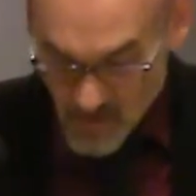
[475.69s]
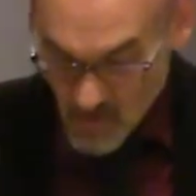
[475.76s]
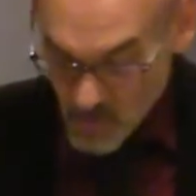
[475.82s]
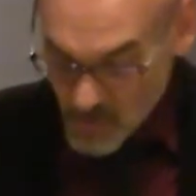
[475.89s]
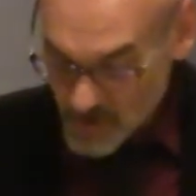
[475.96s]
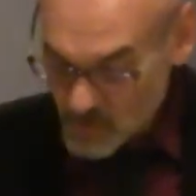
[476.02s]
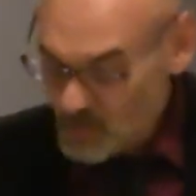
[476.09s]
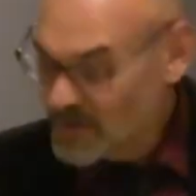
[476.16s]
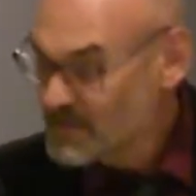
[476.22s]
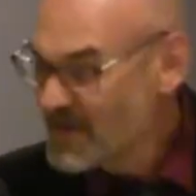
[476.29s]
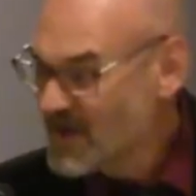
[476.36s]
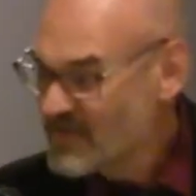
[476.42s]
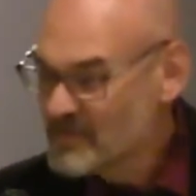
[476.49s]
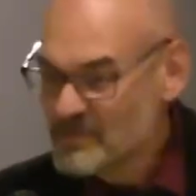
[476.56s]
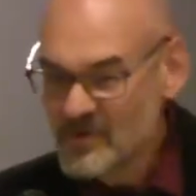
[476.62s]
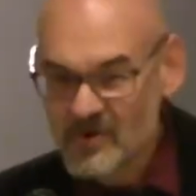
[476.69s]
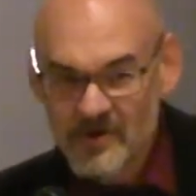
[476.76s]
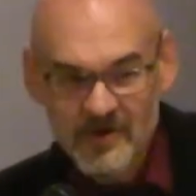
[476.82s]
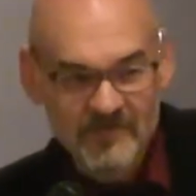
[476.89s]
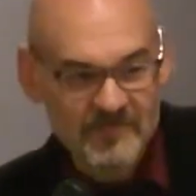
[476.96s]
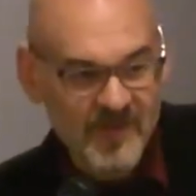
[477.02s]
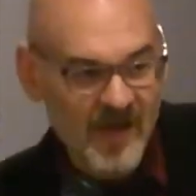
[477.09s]
Or what about the
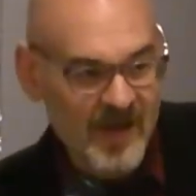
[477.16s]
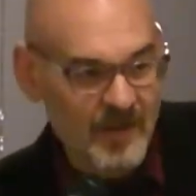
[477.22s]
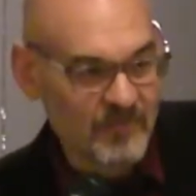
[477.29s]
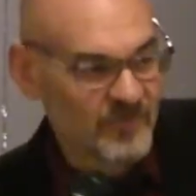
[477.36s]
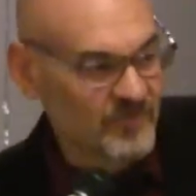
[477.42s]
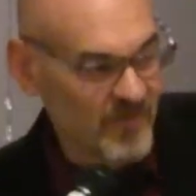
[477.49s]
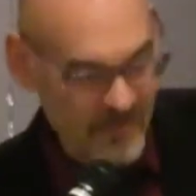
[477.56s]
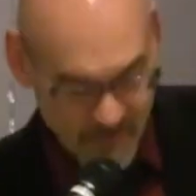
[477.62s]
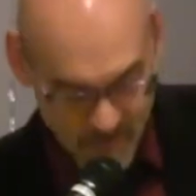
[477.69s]
myriad of times 5th